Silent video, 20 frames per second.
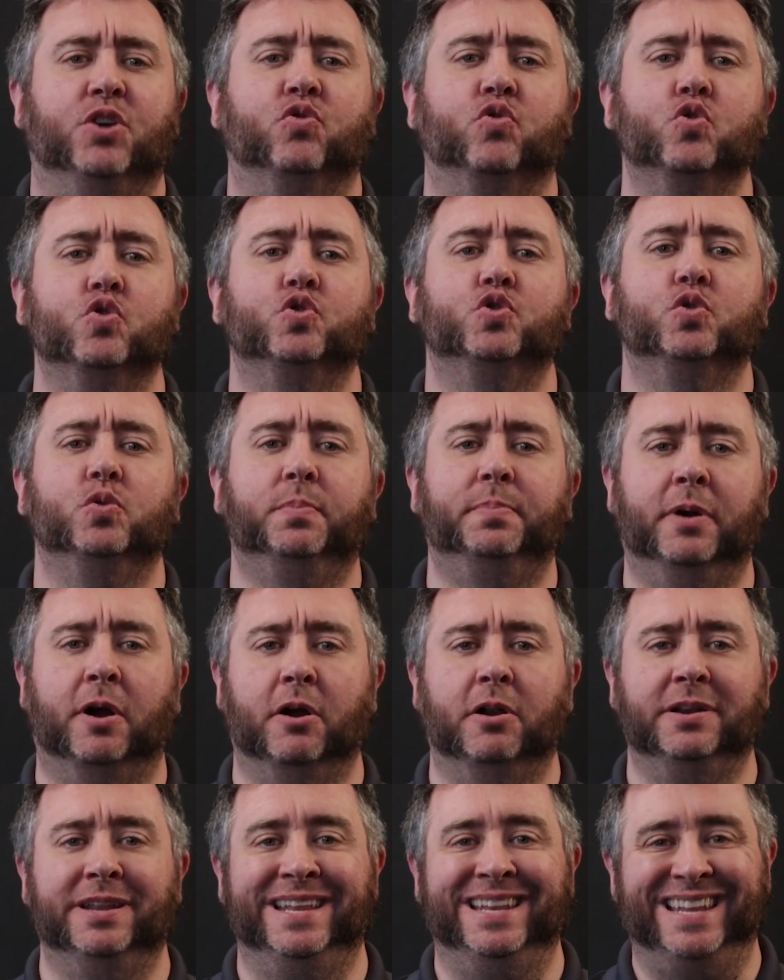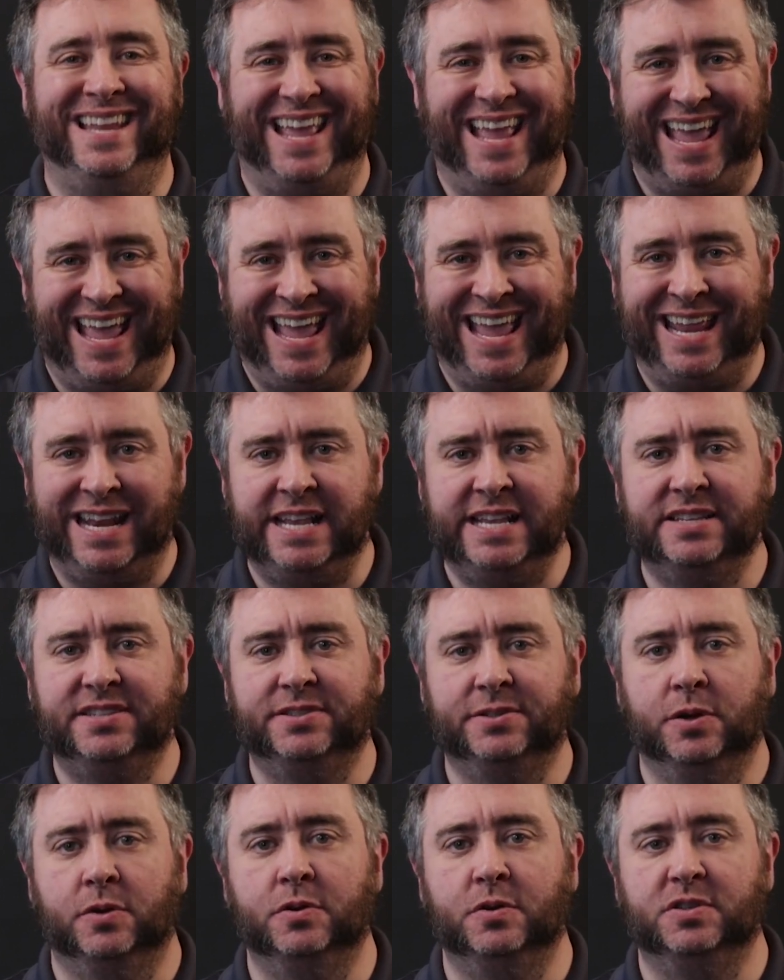crucial part in any
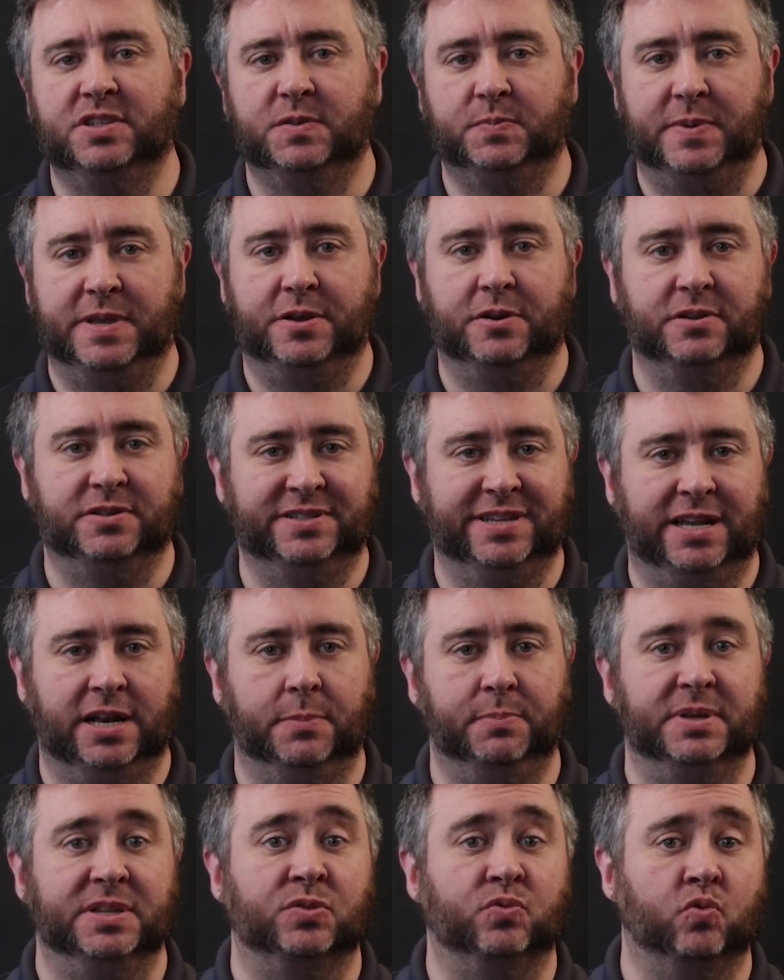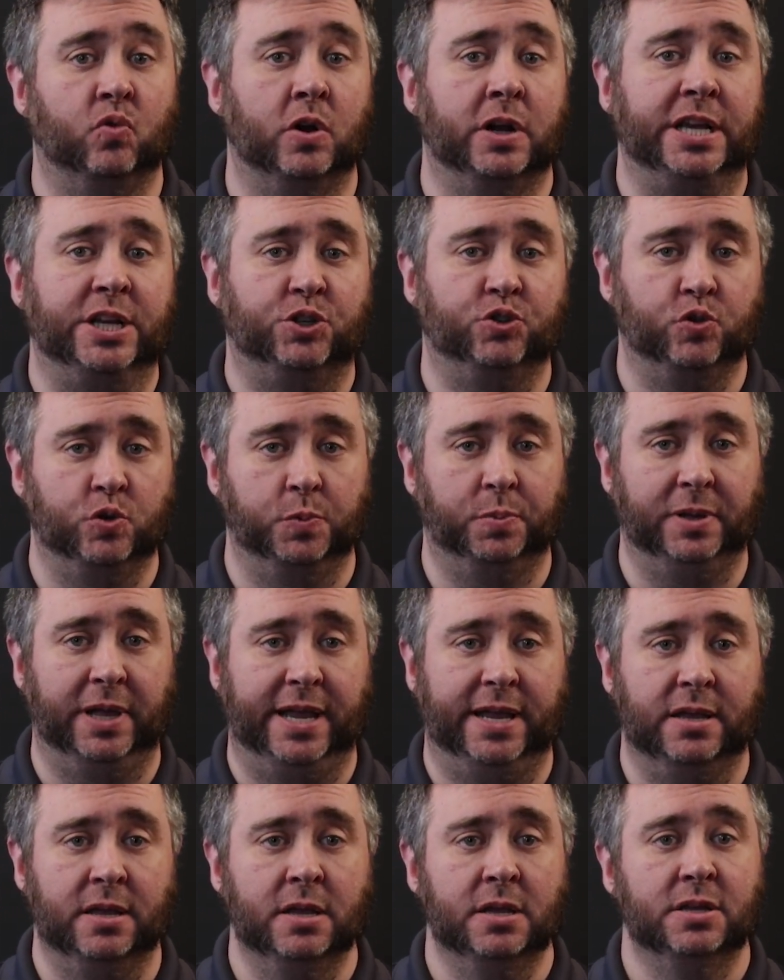Sonos speaker setup is running
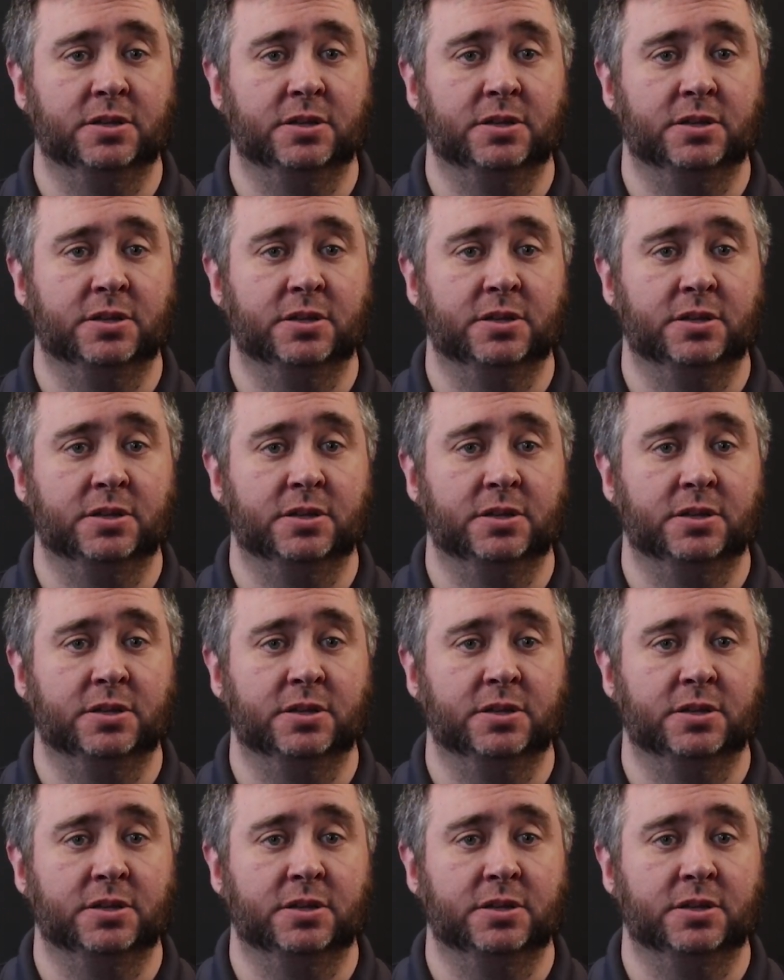TruePlay,